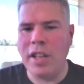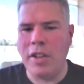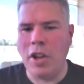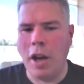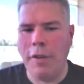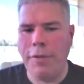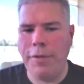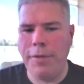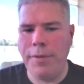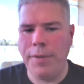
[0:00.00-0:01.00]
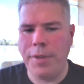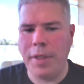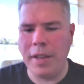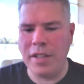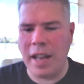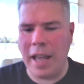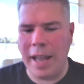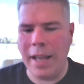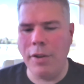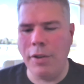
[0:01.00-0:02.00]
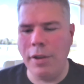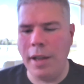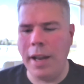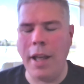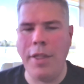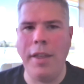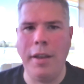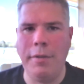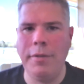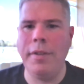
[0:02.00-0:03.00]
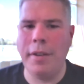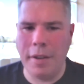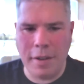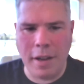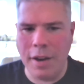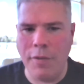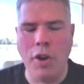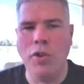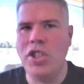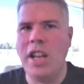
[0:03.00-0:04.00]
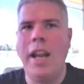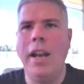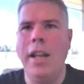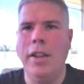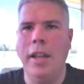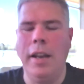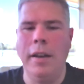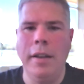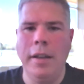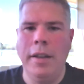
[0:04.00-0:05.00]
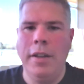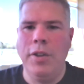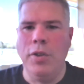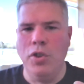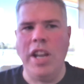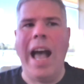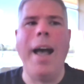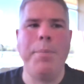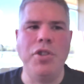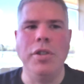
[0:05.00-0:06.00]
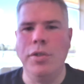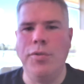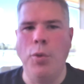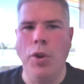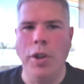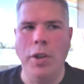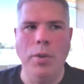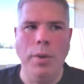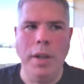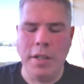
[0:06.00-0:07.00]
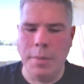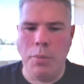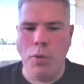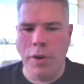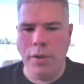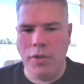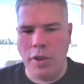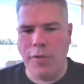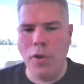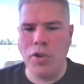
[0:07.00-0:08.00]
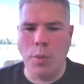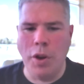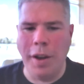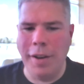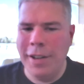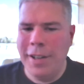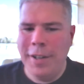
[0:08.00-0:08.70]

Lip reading: tough thing to handle, and I think kind of understanding that there's options for you is important. So the first one,